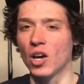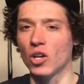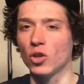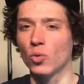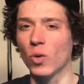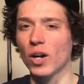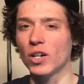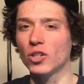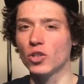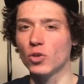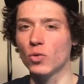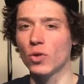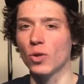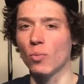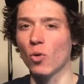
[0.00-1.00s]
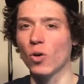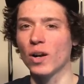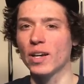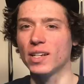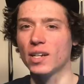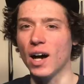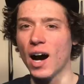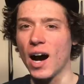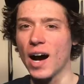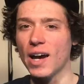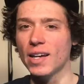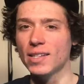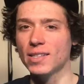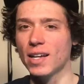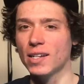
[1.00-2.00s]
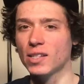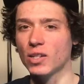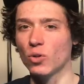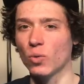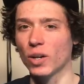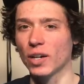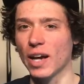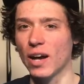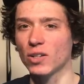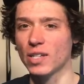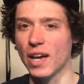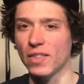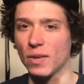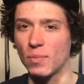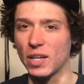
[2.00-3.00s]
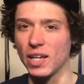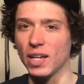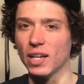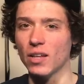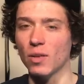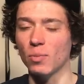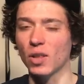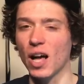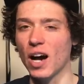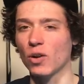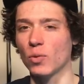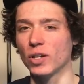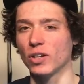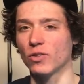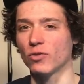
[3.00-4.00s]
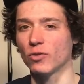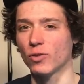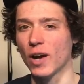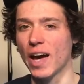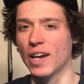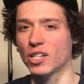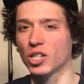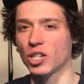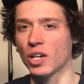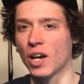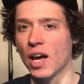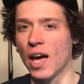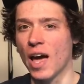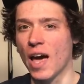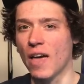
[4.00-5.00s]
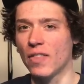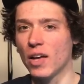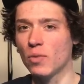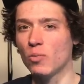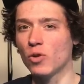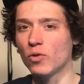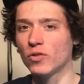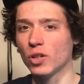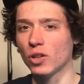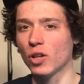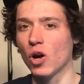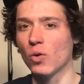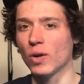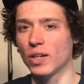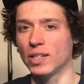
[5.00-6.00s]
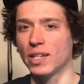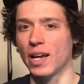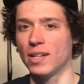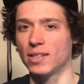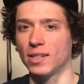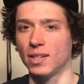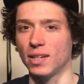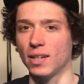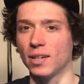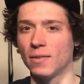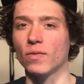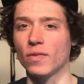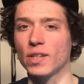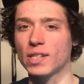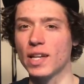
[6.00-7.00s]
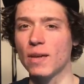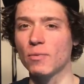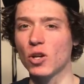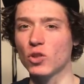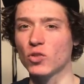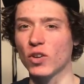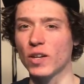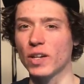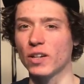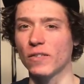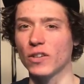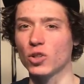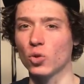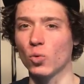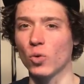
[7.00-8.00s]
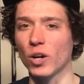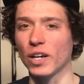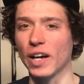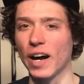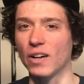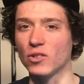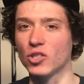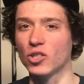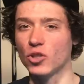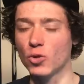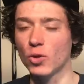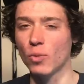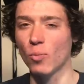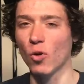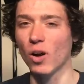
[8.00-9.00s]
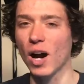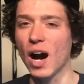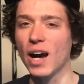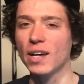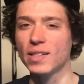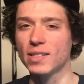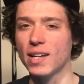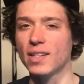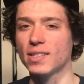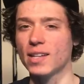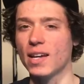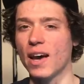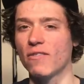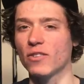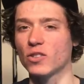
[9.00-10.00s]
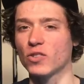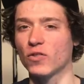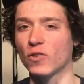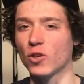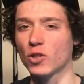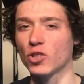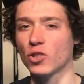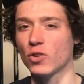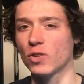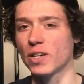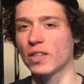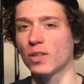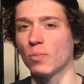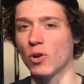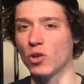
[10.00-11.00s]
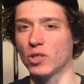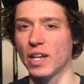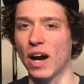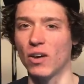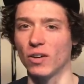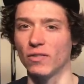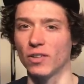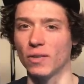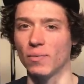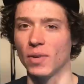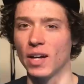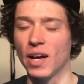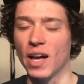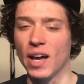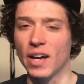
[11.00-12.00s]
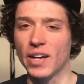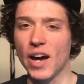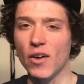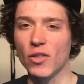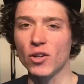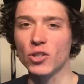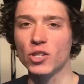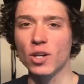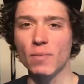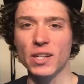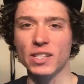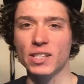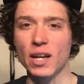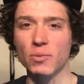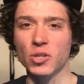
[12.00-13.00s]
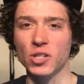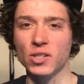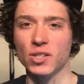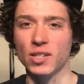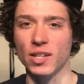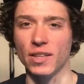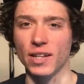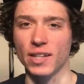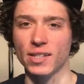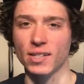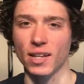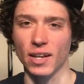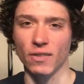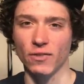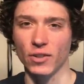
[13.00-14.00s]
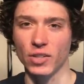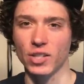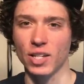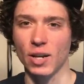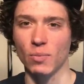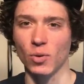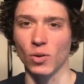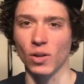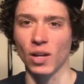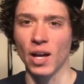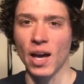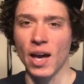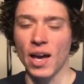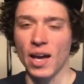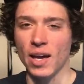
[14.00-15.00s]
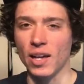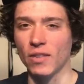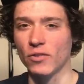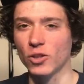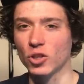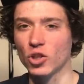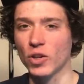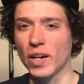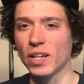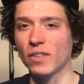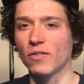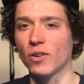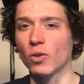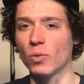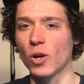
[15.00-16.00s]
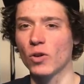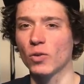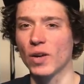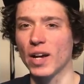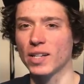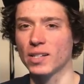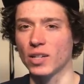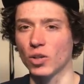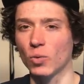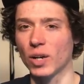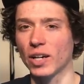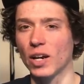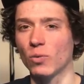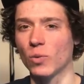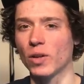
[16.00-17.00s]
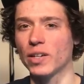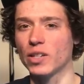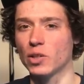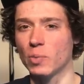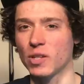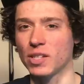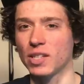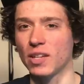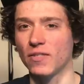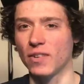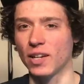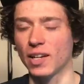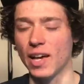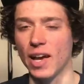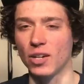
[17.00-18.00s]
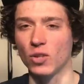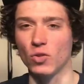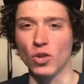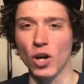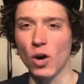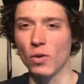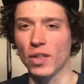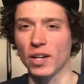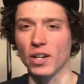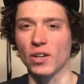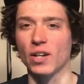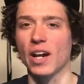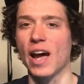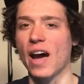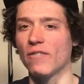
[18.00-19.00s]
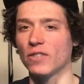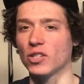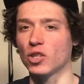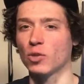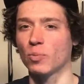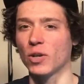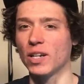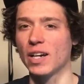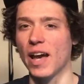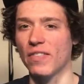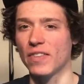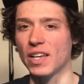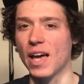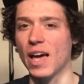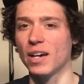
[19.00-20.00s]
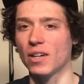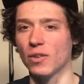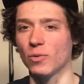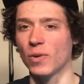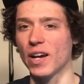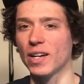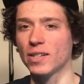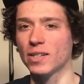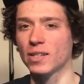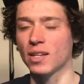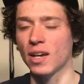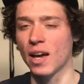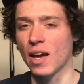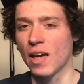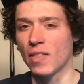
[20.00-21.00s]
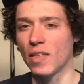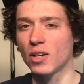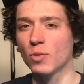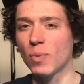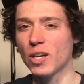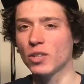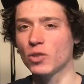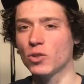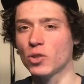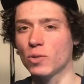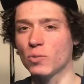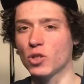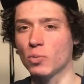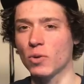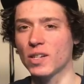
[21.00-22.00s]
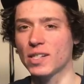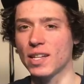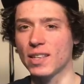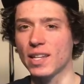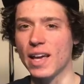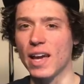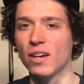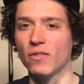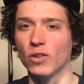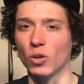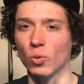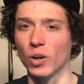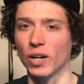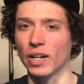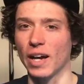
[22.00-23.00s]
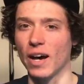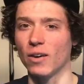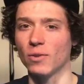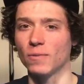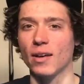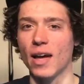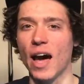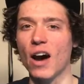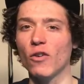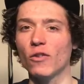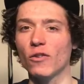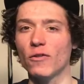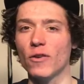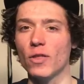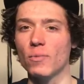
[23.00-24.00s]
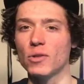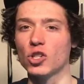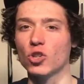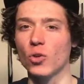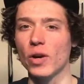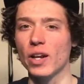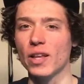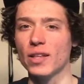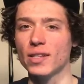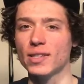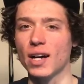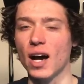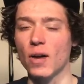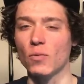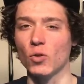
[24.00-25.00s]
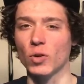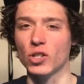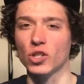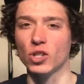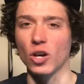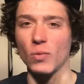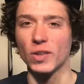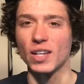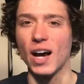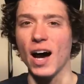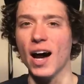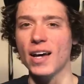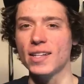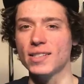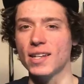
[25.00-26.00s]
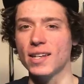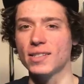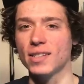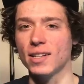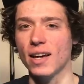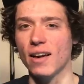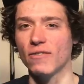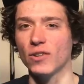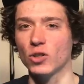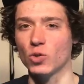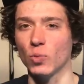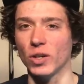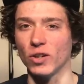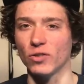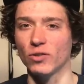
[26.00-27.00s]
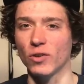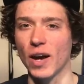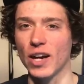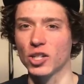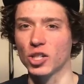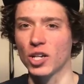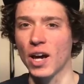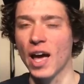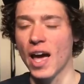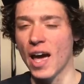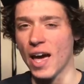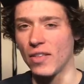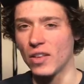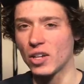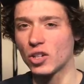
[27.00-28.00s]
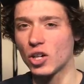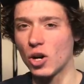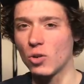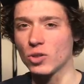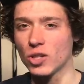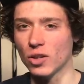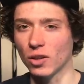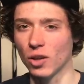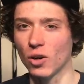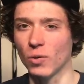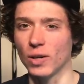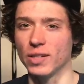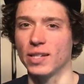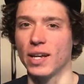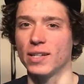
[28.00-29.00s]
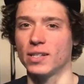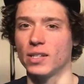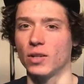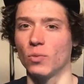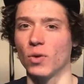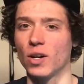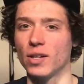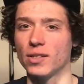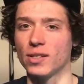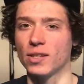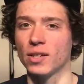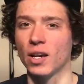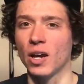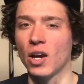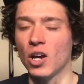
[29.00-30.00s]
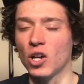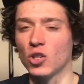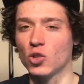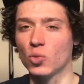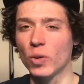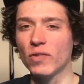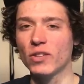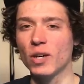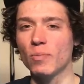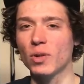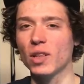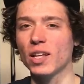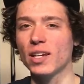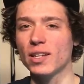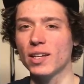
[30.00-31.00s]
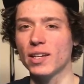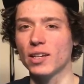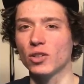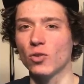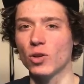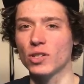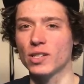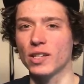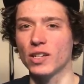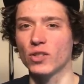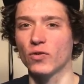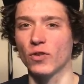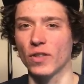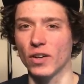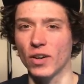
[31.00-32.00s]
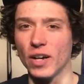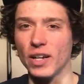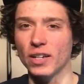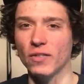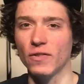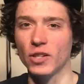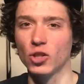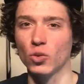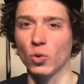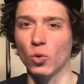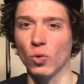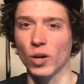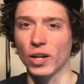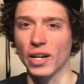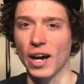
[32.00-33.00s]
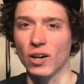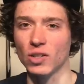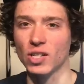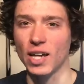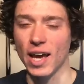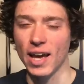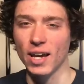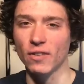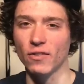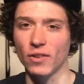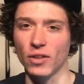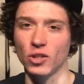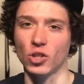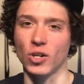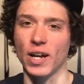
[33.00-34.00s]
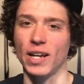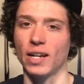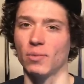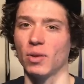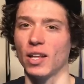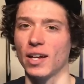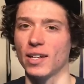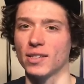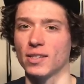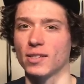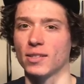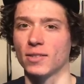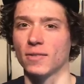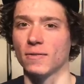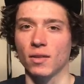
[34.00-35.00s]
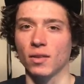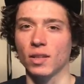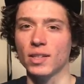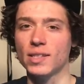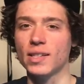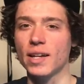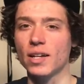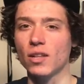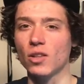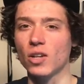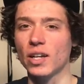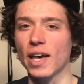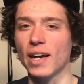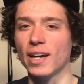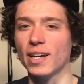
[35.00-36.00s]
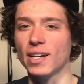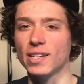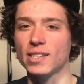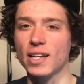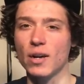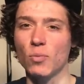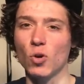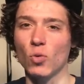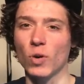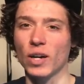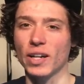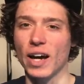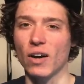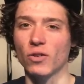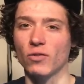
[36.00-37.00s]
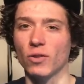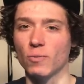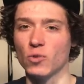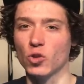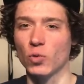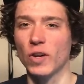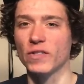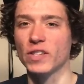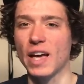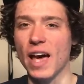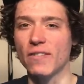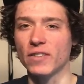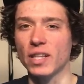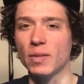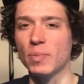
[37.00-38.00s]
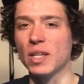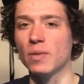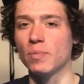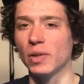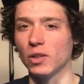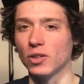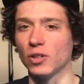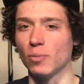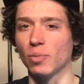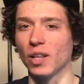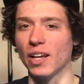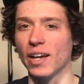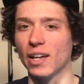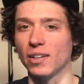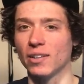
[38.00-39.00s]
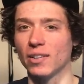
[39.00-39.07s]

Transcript: You want to do the more high-intensity workouts at the beginning of the block when you're fresh, and then move to lower intensity. The same goes for individual workouts. Do the more high-intensity efforts first so you get the most out of them. Now, there are some exceptions to this, like for example, if you're training for a road race and you want to get really specific and you know that you're going to have to sprint at the end of the race, then you might do some sprints at the end of your workout. However, for the majority of the time, you want to start with the high-intensity efforts when you're fresh and then go to the lower-intensity ones. Zwift completely ignores this for their individual workouts and for their training plans. Let's take a look at an example workout from Zwift's FTP Builder plan.